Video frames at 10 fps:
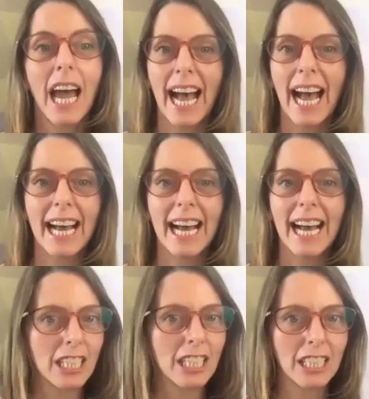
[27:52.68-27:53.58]
And
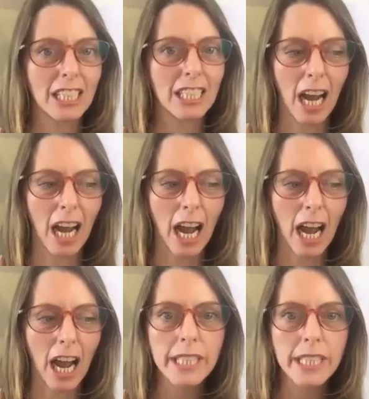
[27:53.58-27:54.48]

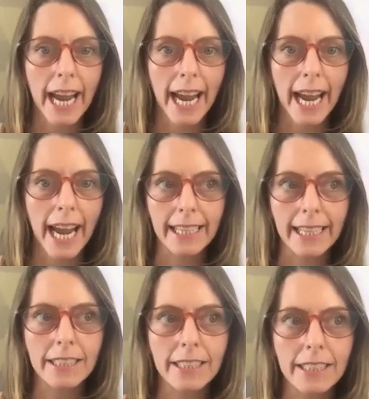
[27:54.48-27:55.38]
I would
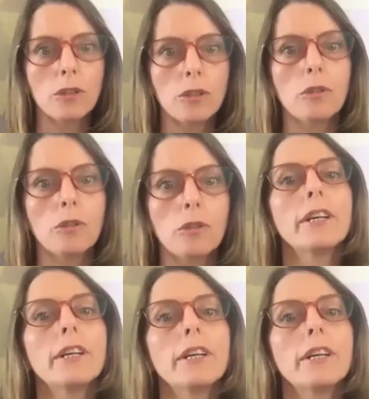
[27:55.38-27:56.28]
hate to
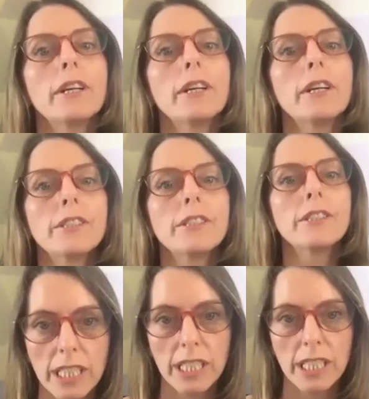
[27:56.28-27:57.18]

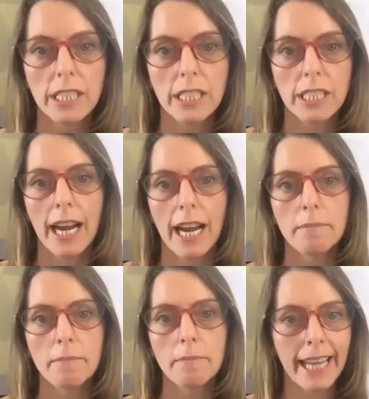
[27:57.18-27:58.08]
burden your
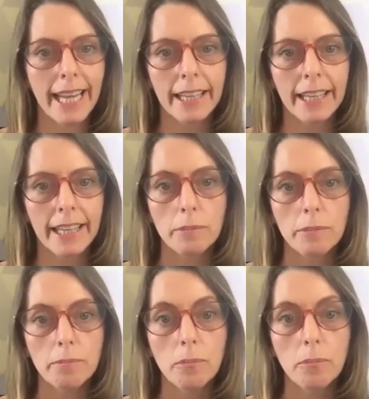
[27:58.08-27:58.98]
body, time,
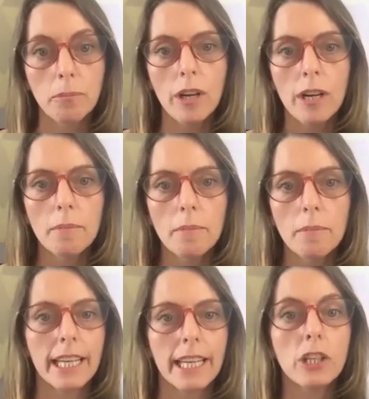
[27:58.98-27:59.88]
and energy
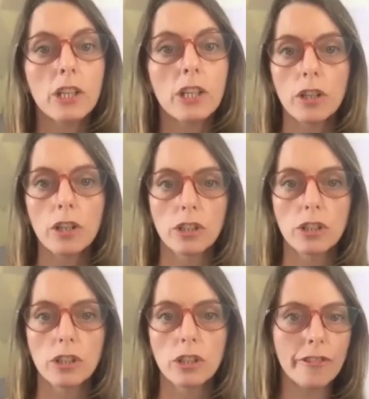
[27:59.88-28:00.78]
more by
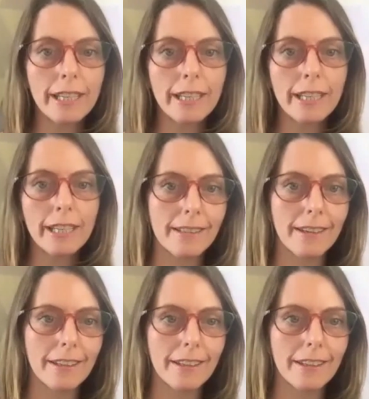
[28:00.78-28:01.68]
saying you've got to do
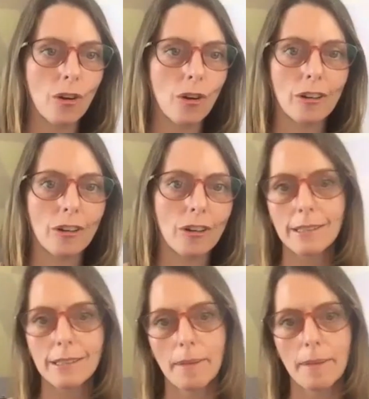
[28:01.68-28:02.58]
free massage
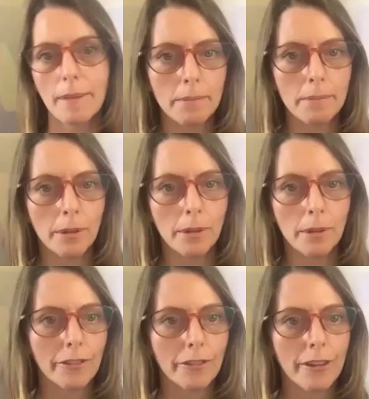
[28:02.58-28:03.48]
on X
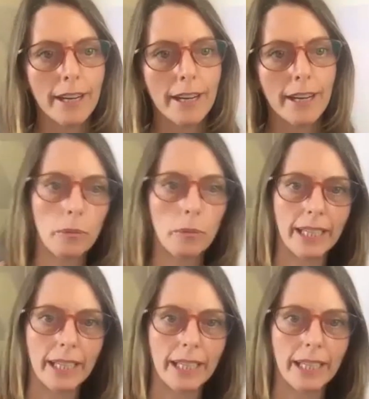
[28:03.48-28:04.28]
amount of people for X